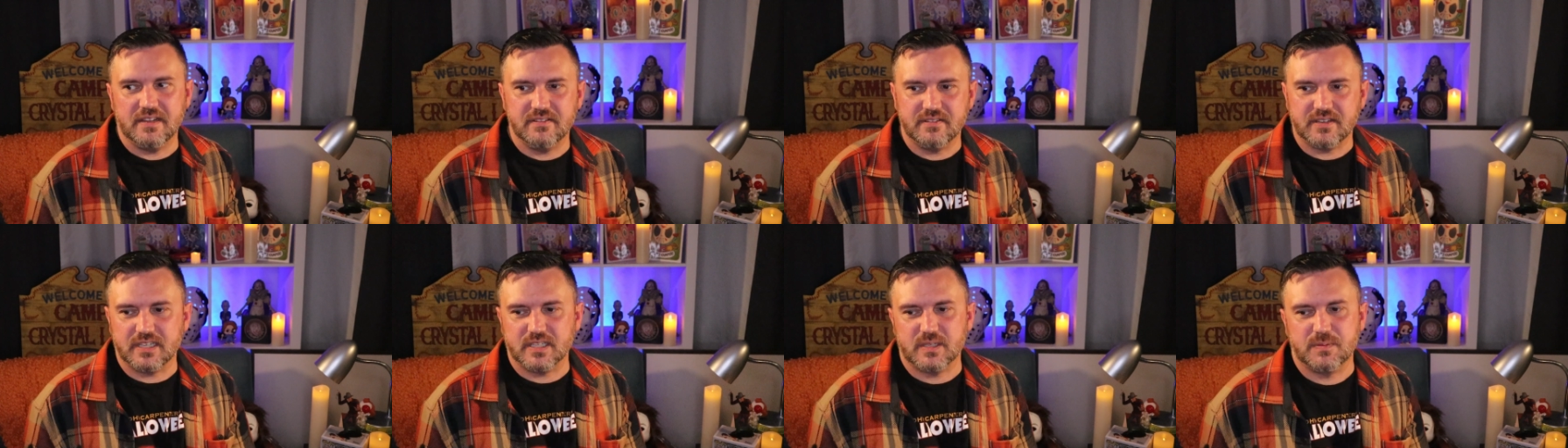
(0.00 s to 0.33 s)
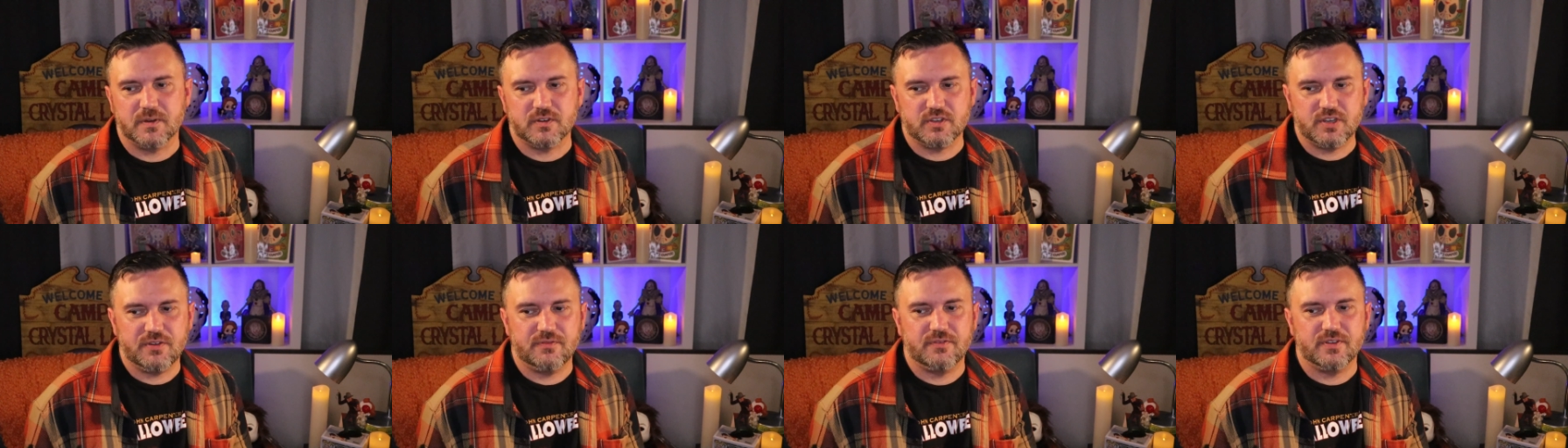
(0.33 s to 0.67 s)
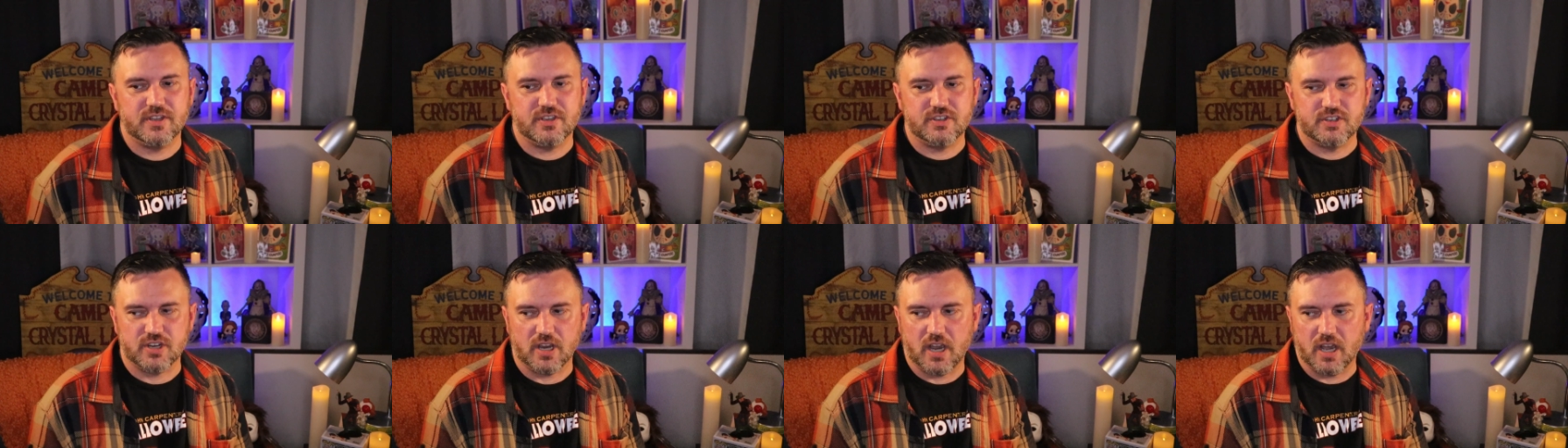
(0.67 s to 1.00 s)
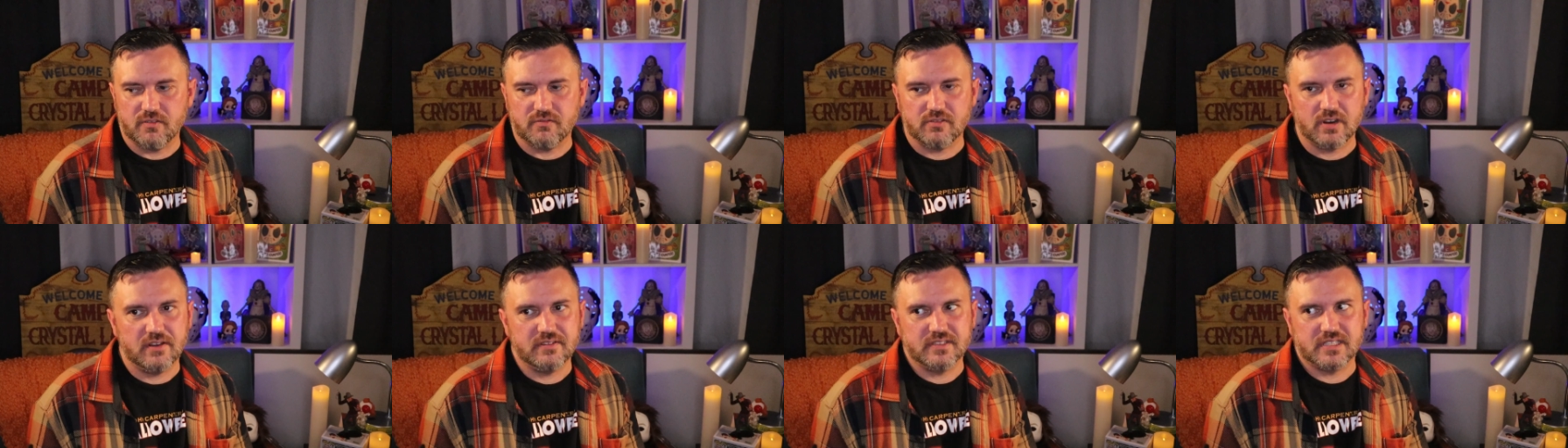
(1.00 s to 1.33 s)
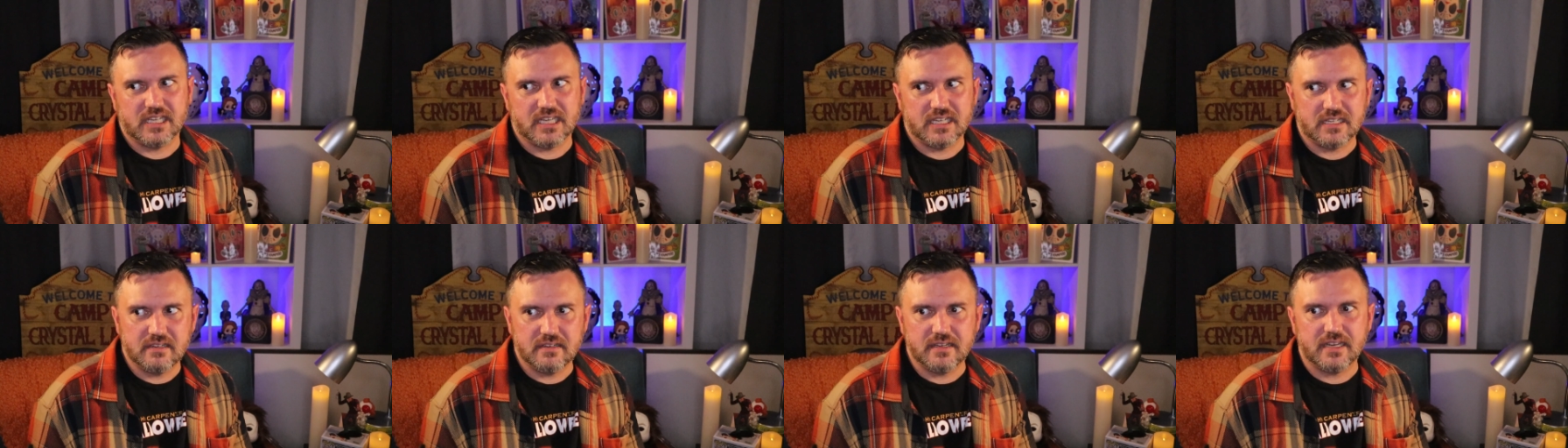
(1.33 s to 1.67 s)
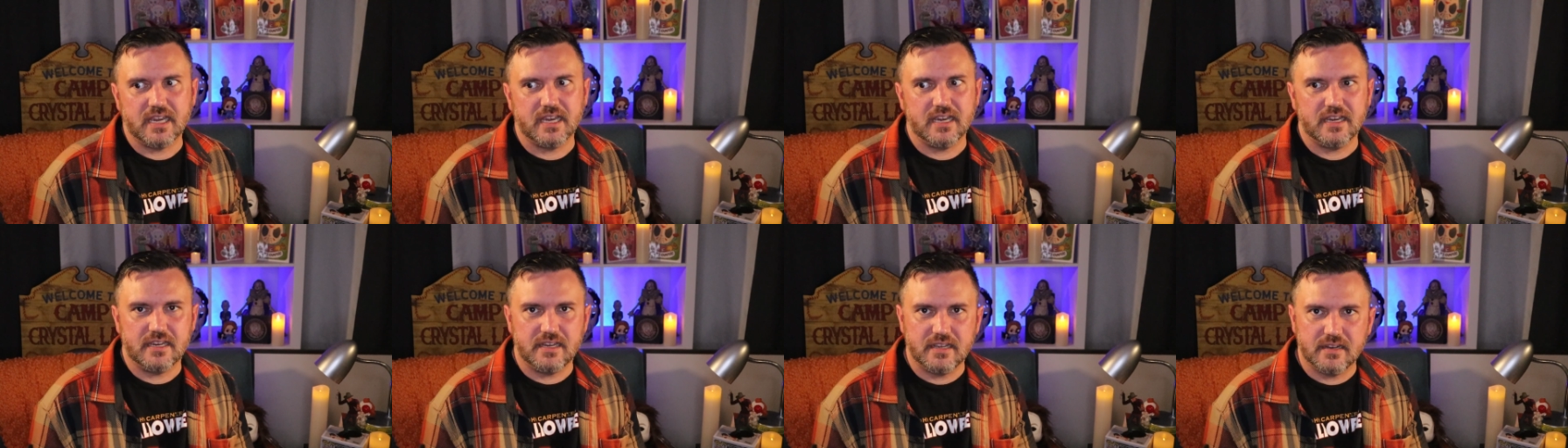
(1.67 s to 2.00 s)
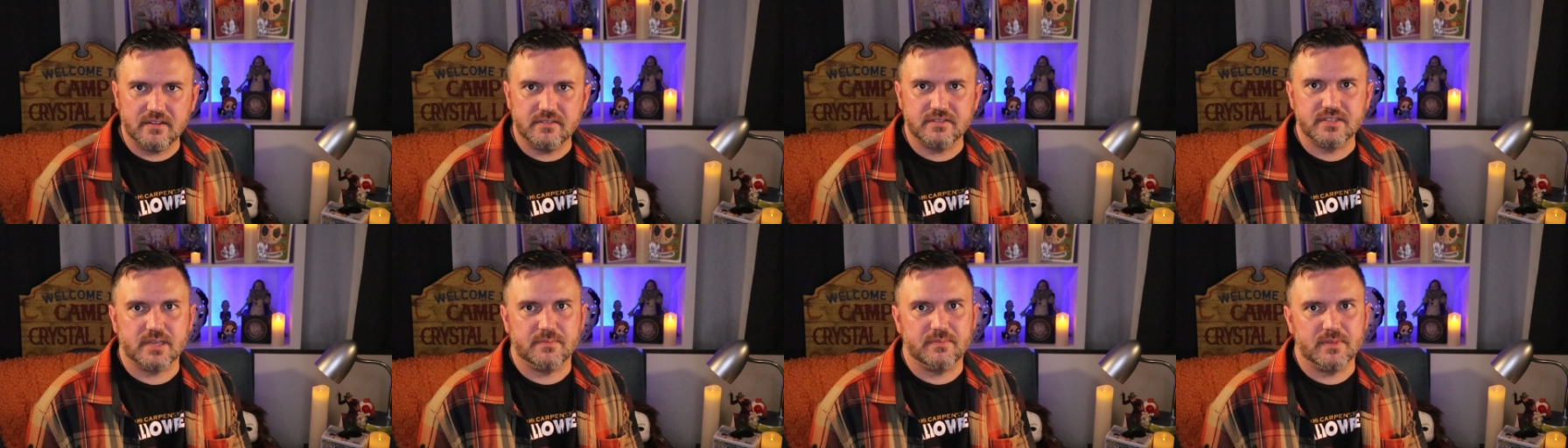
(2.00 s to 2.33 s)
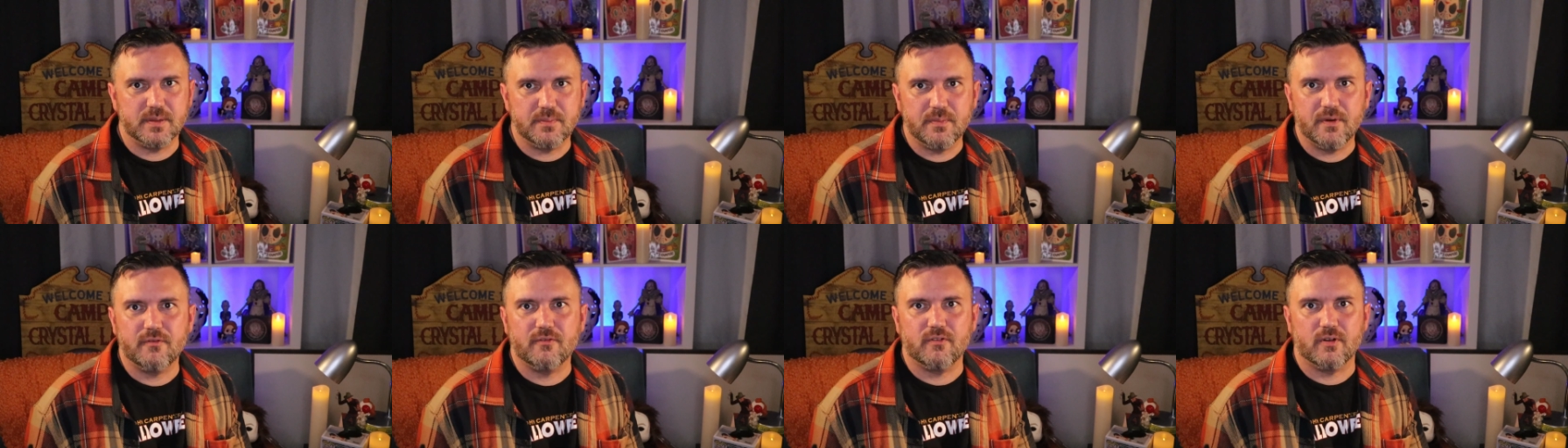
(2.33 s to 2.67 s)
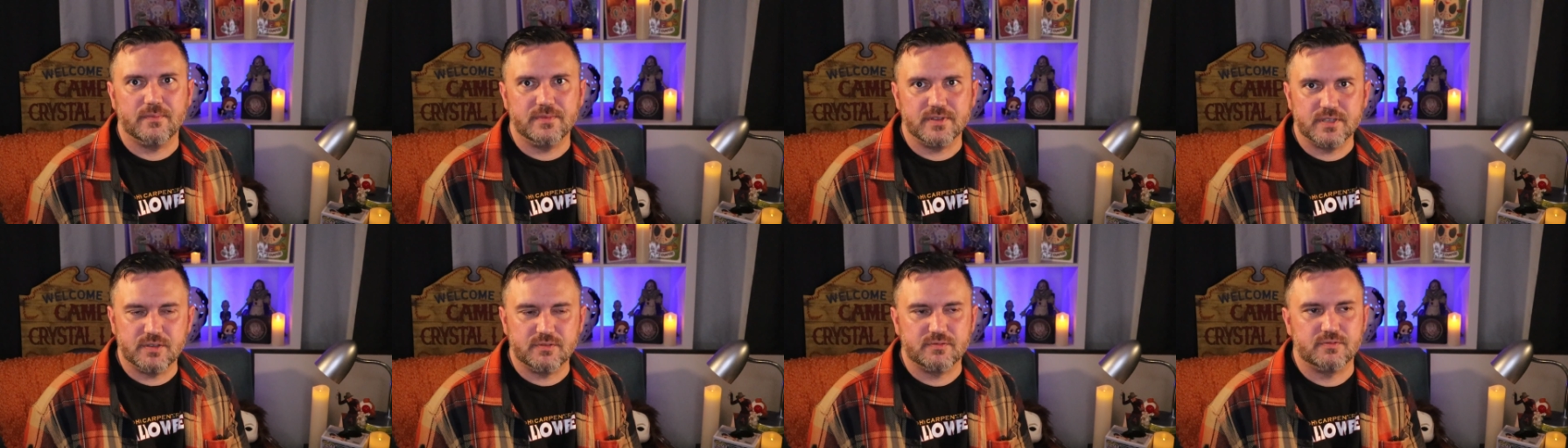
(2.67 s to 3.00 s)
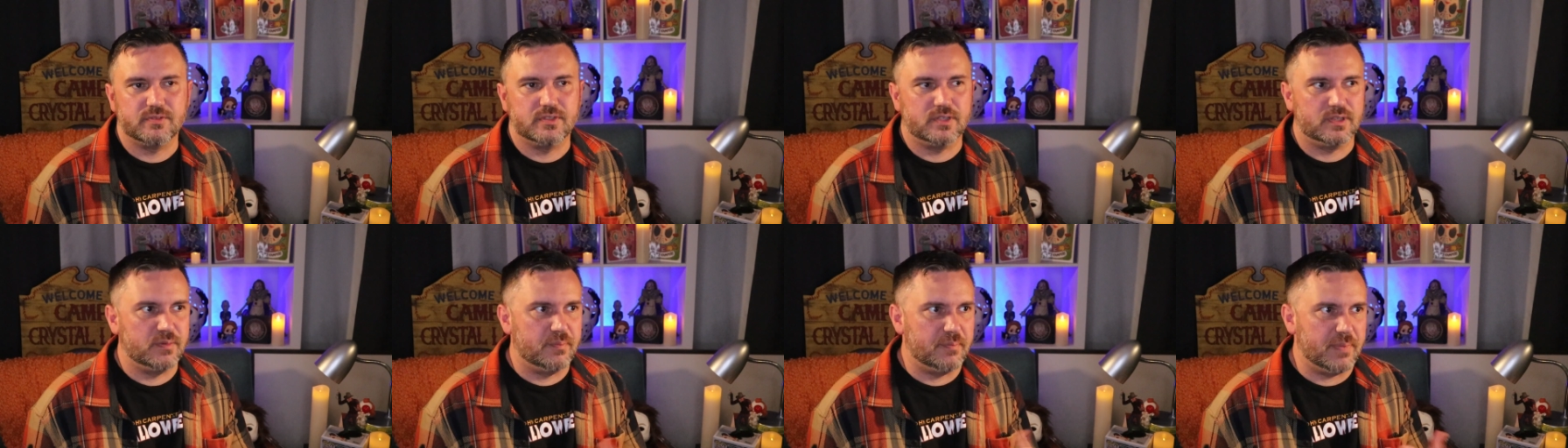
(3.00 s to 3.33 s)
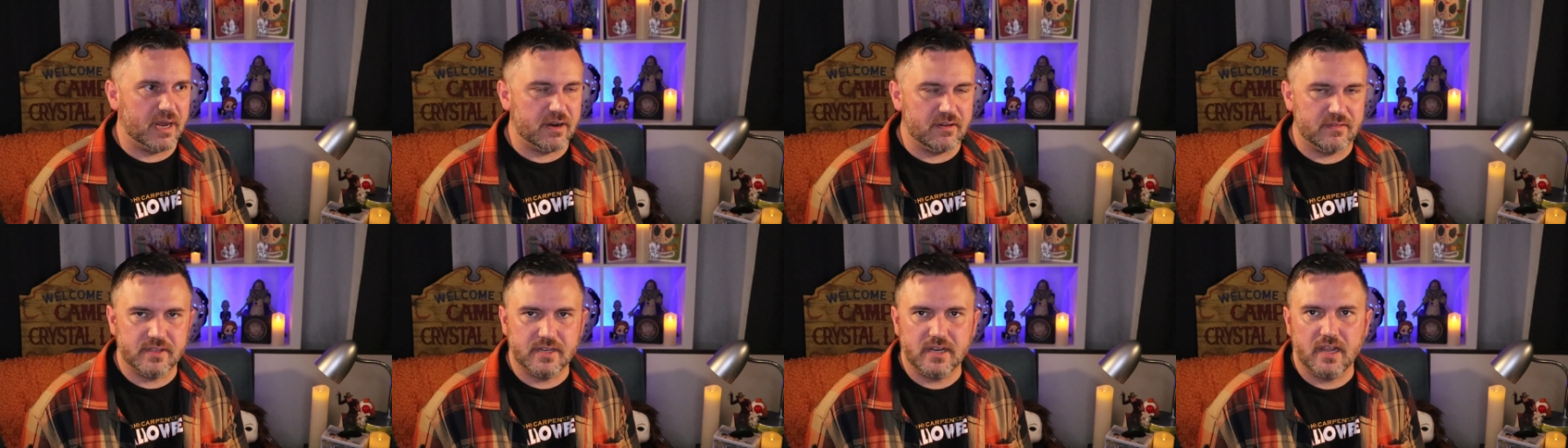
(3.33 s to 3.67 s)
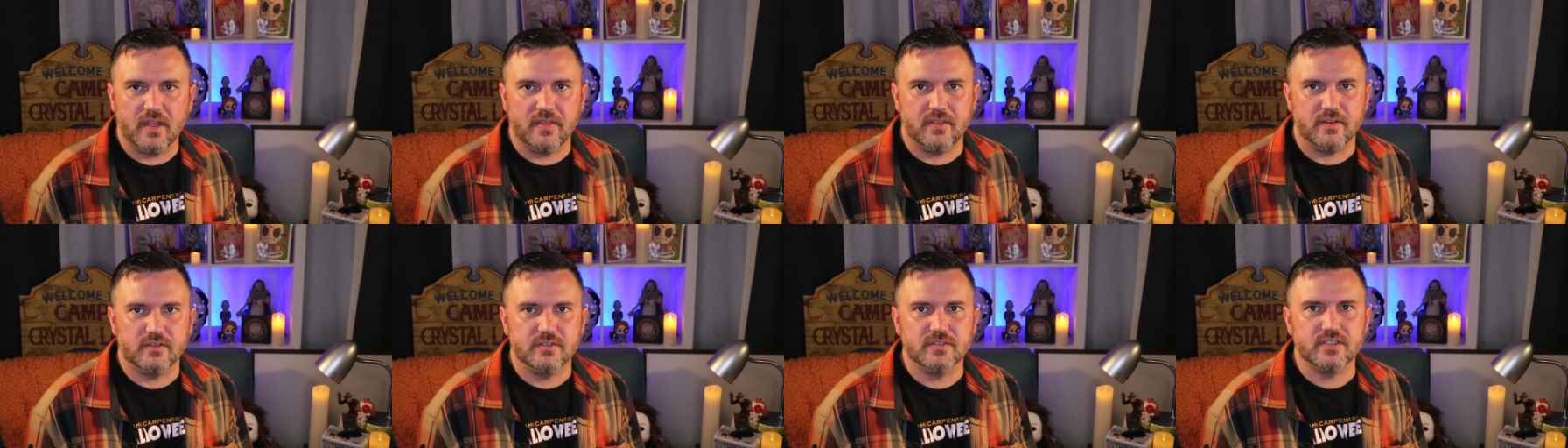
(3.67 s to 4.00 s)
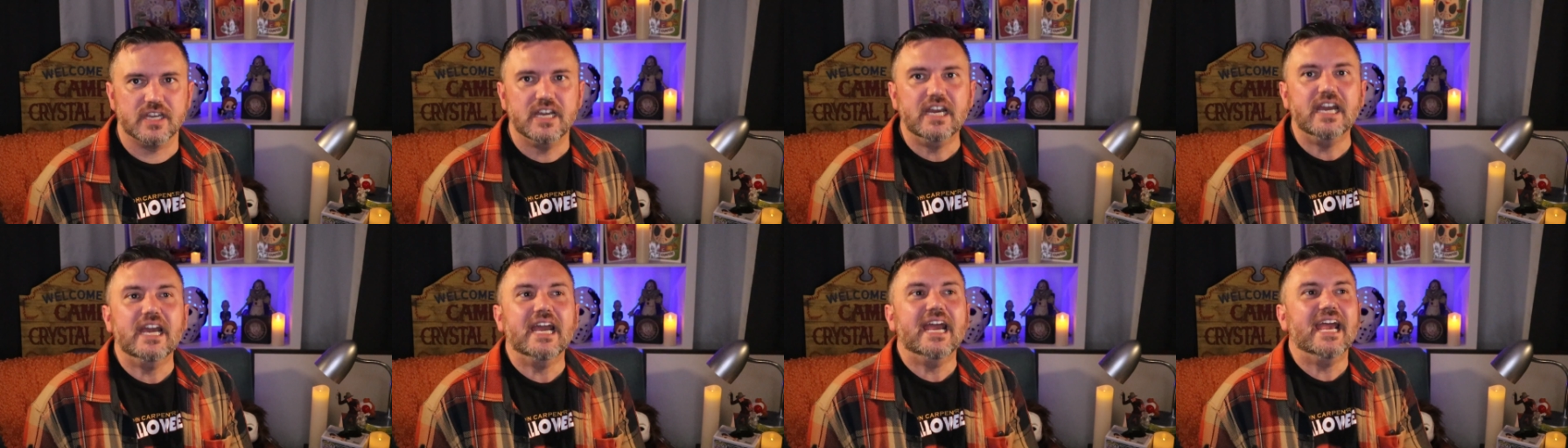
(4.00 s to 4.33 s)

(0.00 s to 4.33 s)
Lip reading: And especially for the genre, I was like, okay, you know, some of the performances were a little better than others.